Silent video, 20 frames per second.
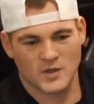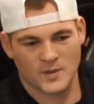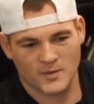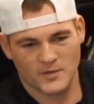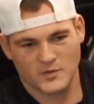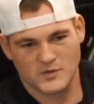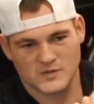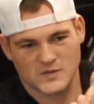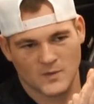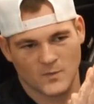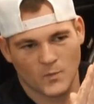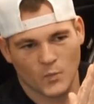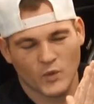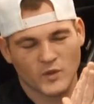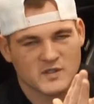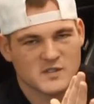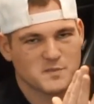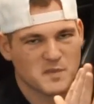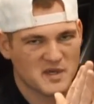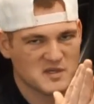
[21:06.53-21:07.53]
I'm going to do some
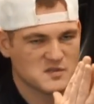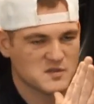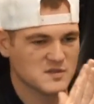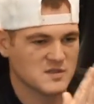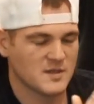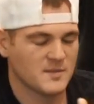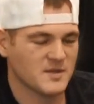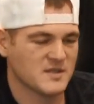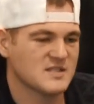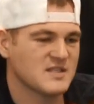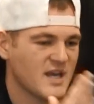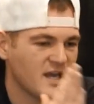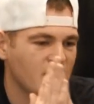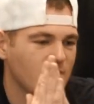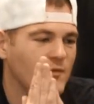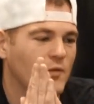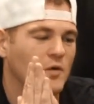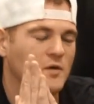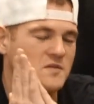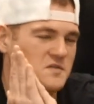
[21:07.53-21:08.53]
wheel spacers that I'm
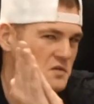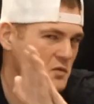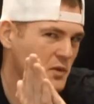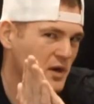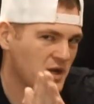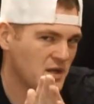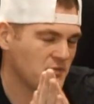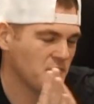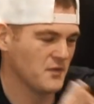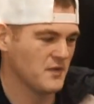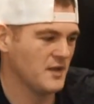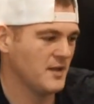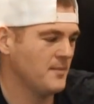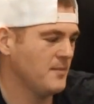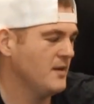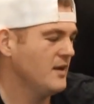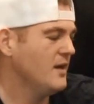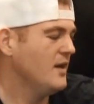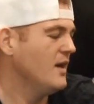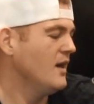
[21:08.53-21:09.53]
excited for. I'm still waiting for them.
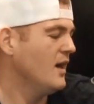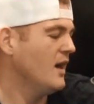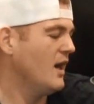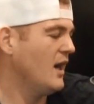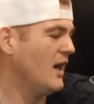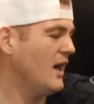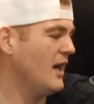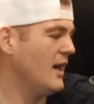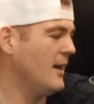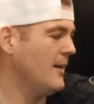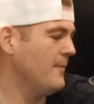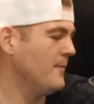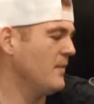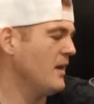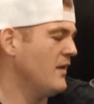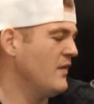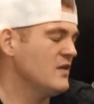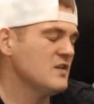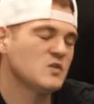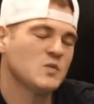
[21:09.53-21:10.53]

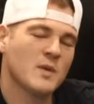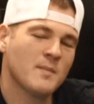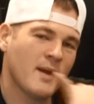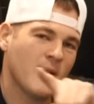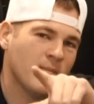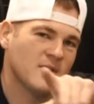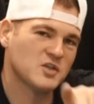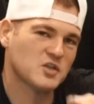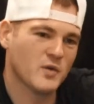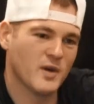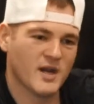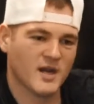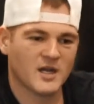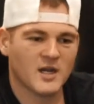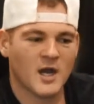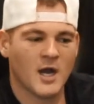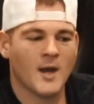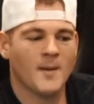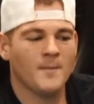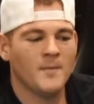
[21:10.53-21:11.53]
And then swing by
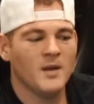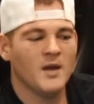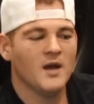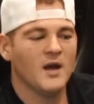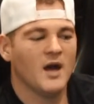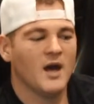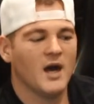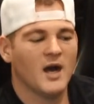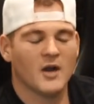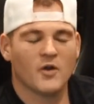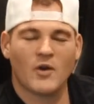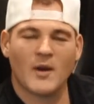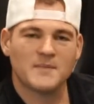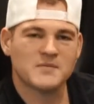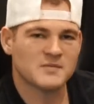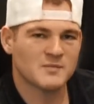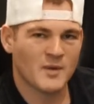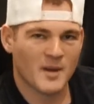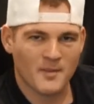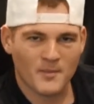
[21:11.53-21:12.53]
MITCHDORE.com. Grab
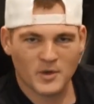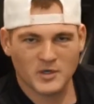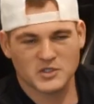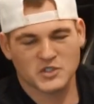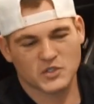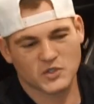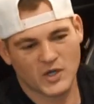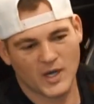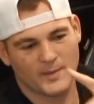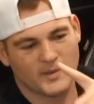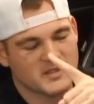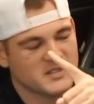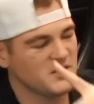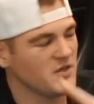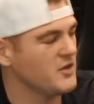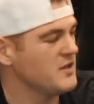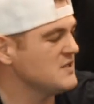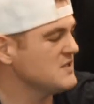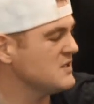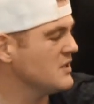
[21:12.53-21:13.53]
some of my merch, grab a
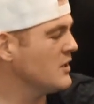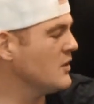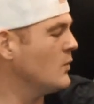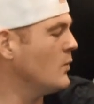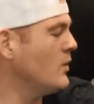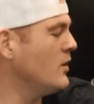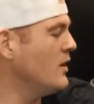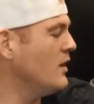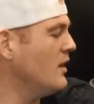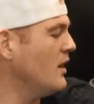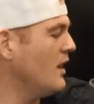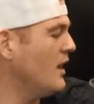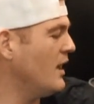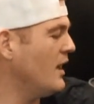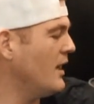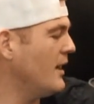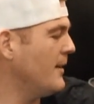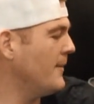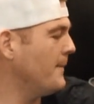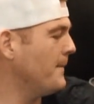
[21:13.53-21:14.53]
TRD steering wheel,
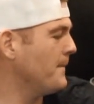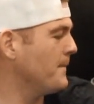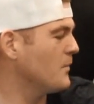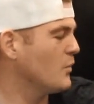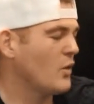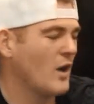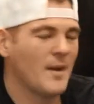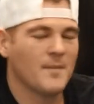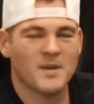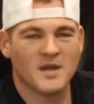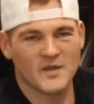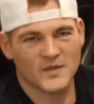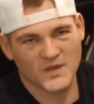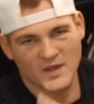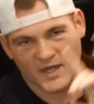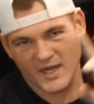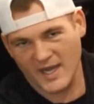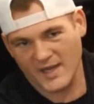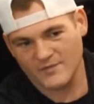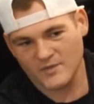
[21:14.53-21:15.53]
grab
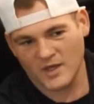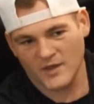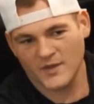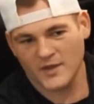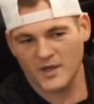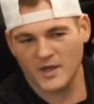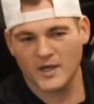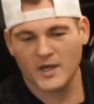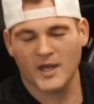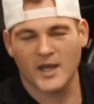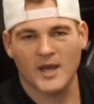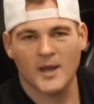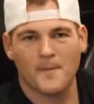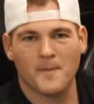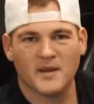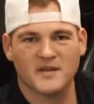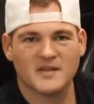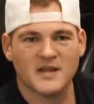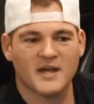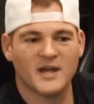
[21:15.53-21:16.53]
anything I have on there,
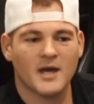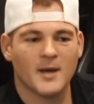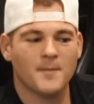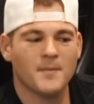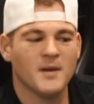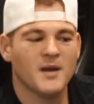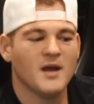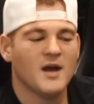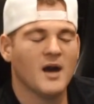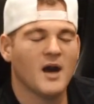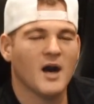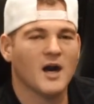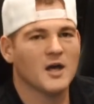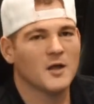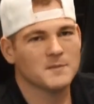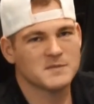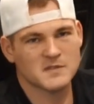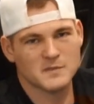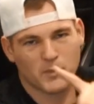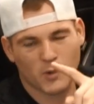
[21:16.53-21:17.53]
pick that up,
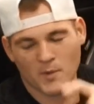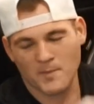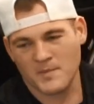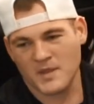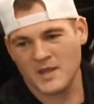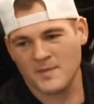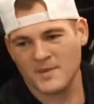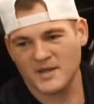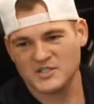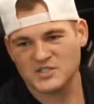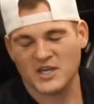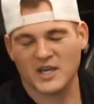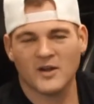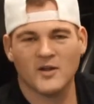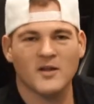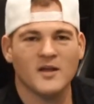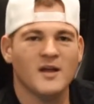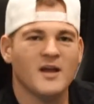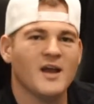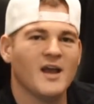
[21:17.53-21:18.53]
help support me and my
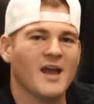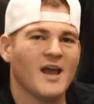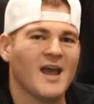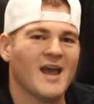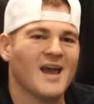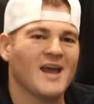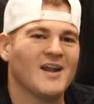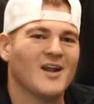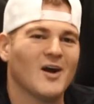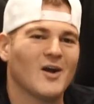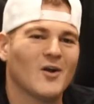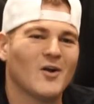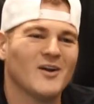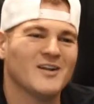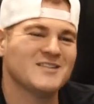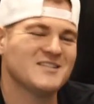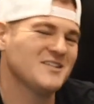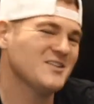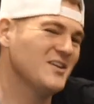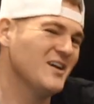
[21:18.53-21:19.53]
channel, and I'll go
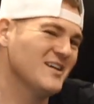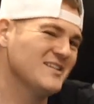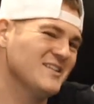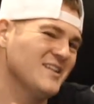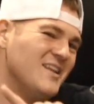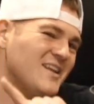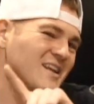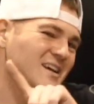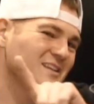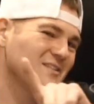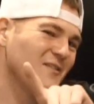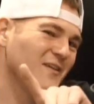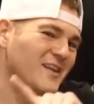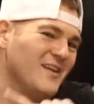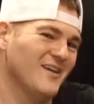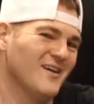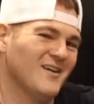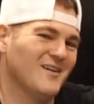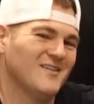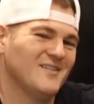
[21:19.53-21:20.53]
ahead and see you guys on the next
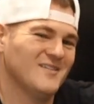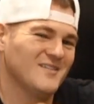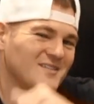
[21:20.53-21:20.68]
video.